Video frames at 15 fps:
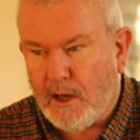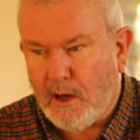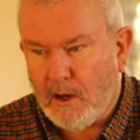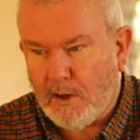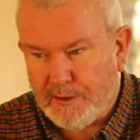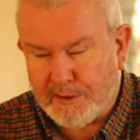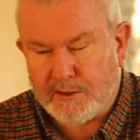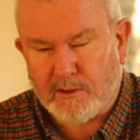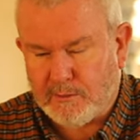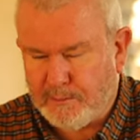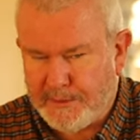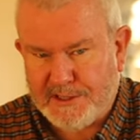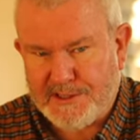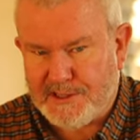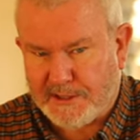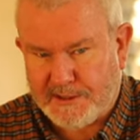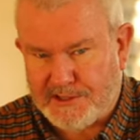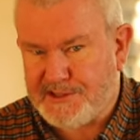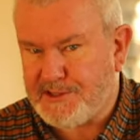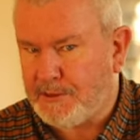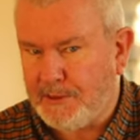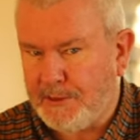Other companies like the
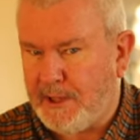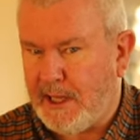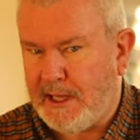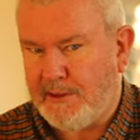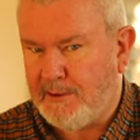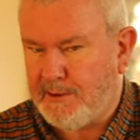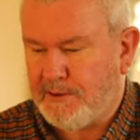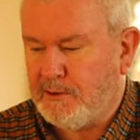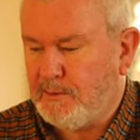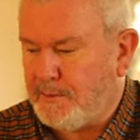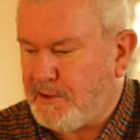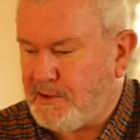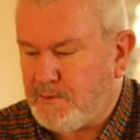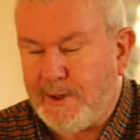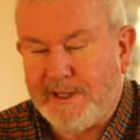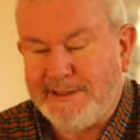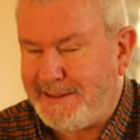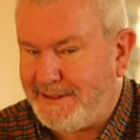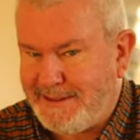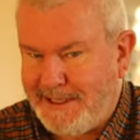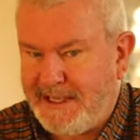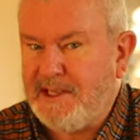Sun and other companies went to
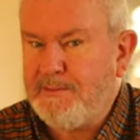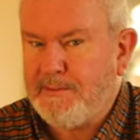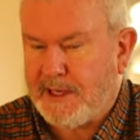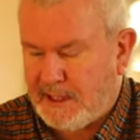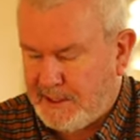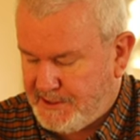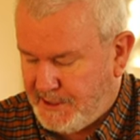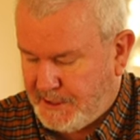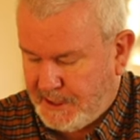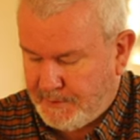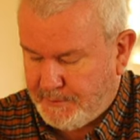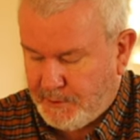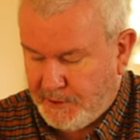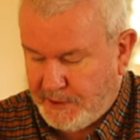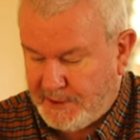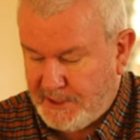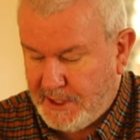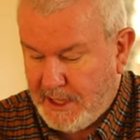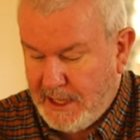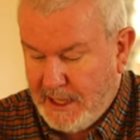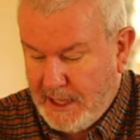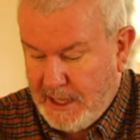tin marks at that point.
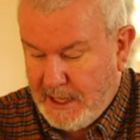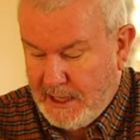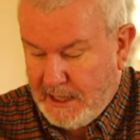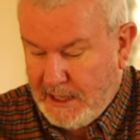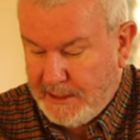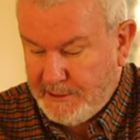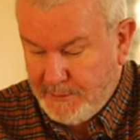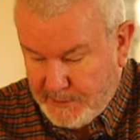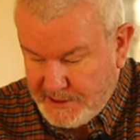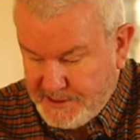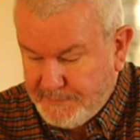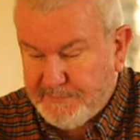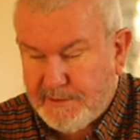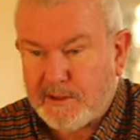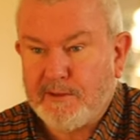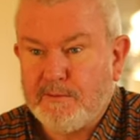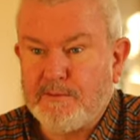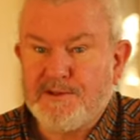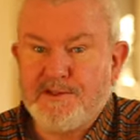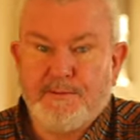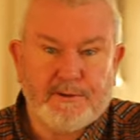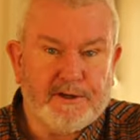And the reason for it
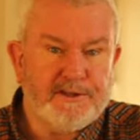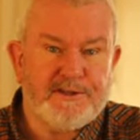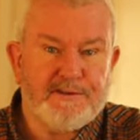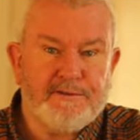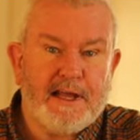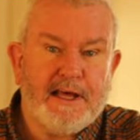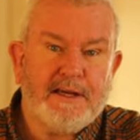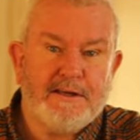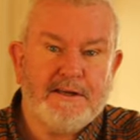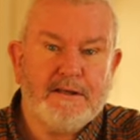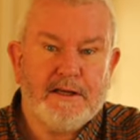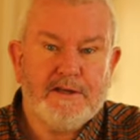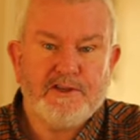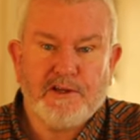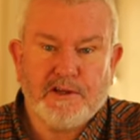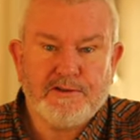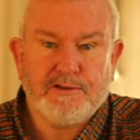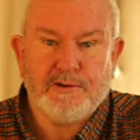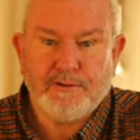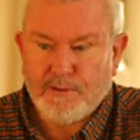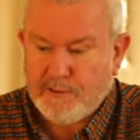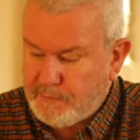was the price of lead had shot through
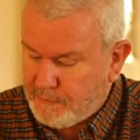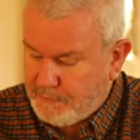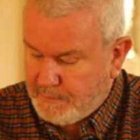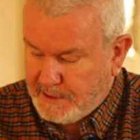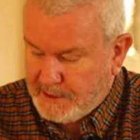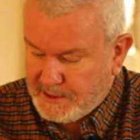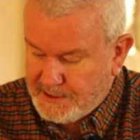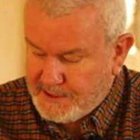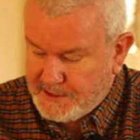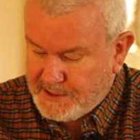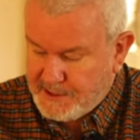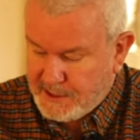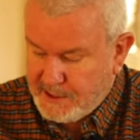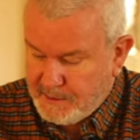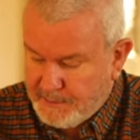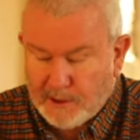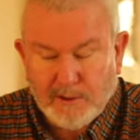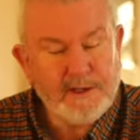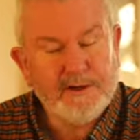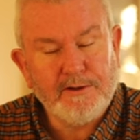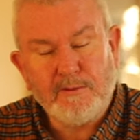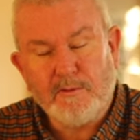the roof because the
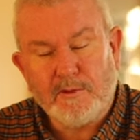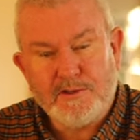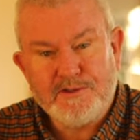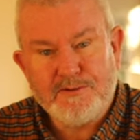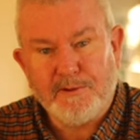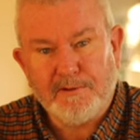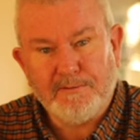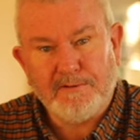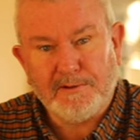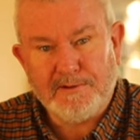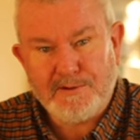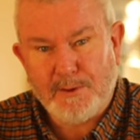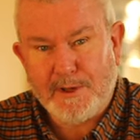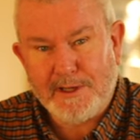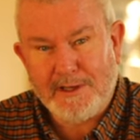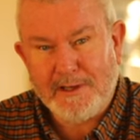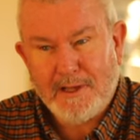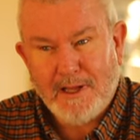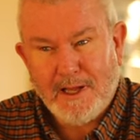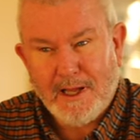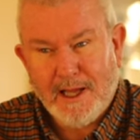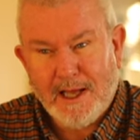Napoleonic Wars were in full swing
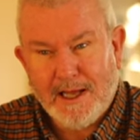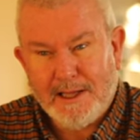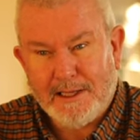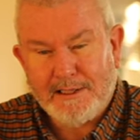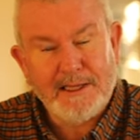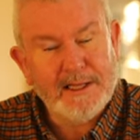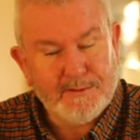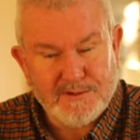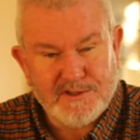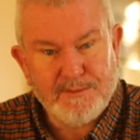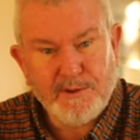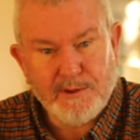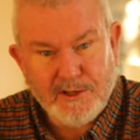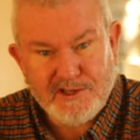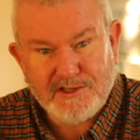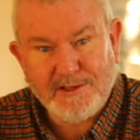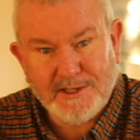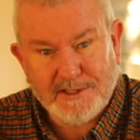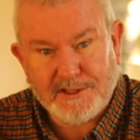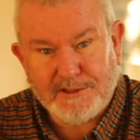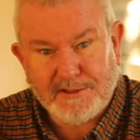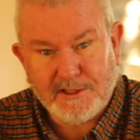and lead was a munition
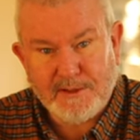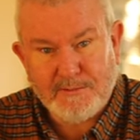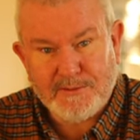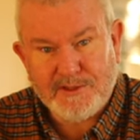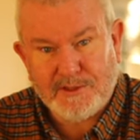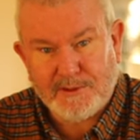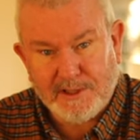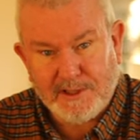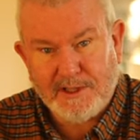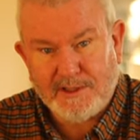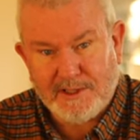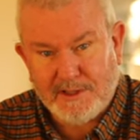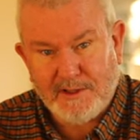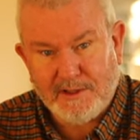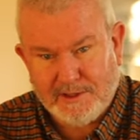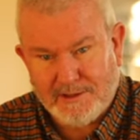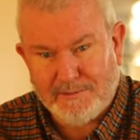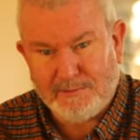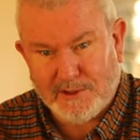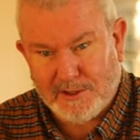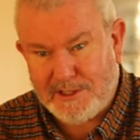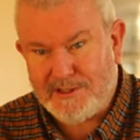at the time. So the
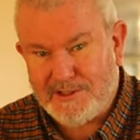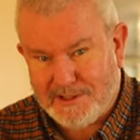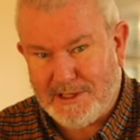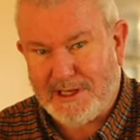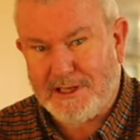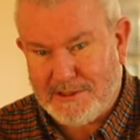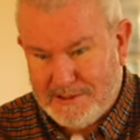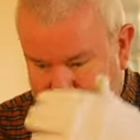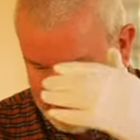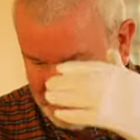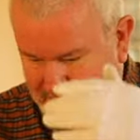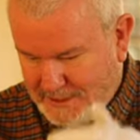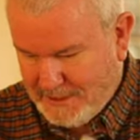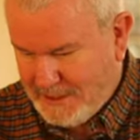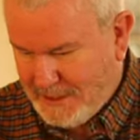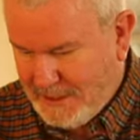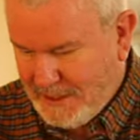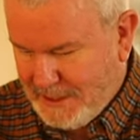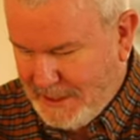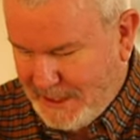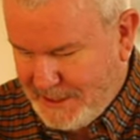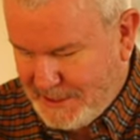price had
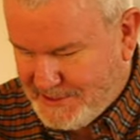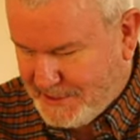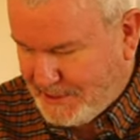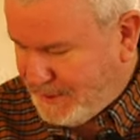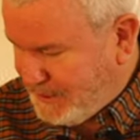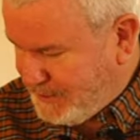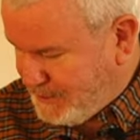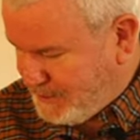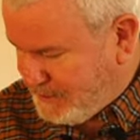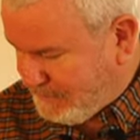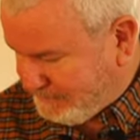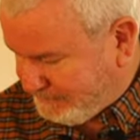escalated.